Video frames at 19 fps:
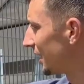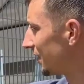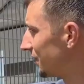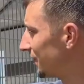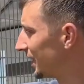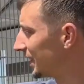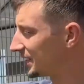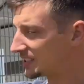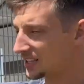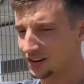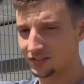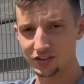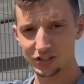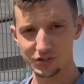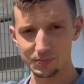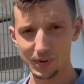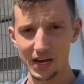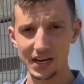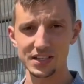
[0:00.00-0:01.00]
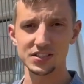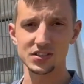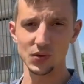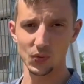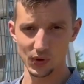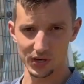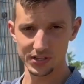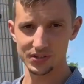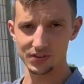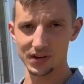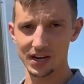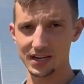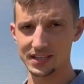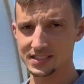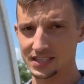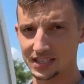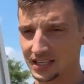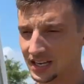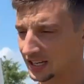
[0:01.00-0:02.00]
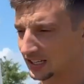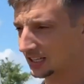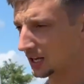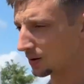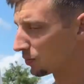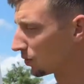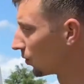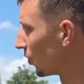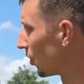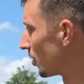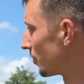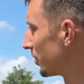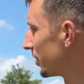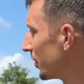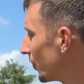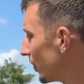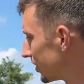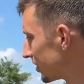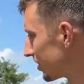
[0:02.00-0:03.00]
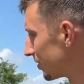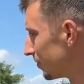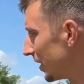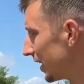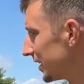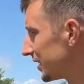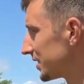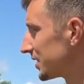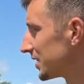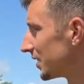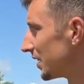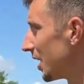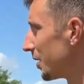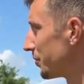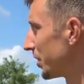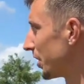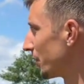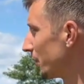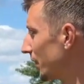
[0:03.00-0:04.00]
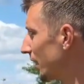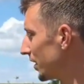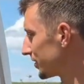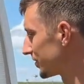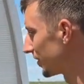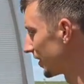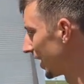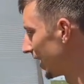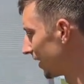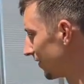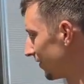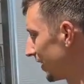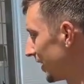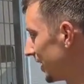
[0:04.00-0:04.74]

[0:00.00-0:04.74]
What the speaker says: fits every space to winterize it and keep it warmer in the winter months. Up here we also have